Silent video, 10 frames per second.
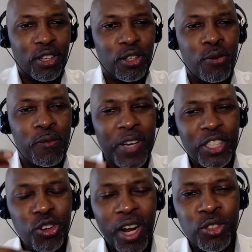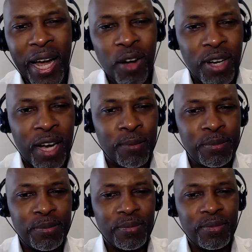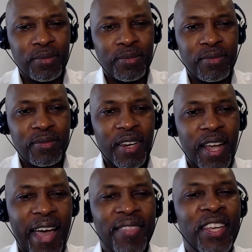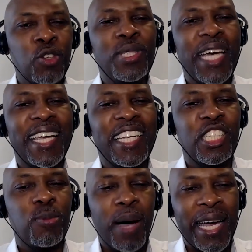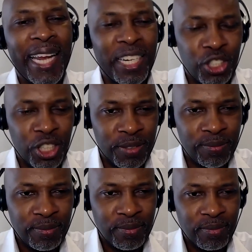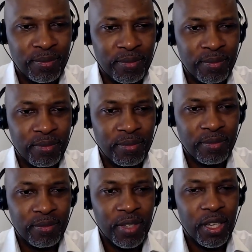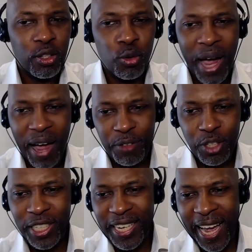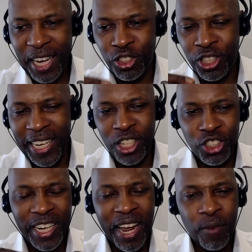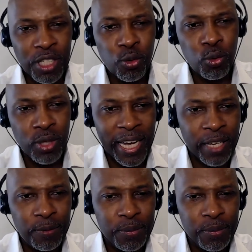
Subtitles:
You visualize your outcome and then you take inspired action. You have to take action each and every single day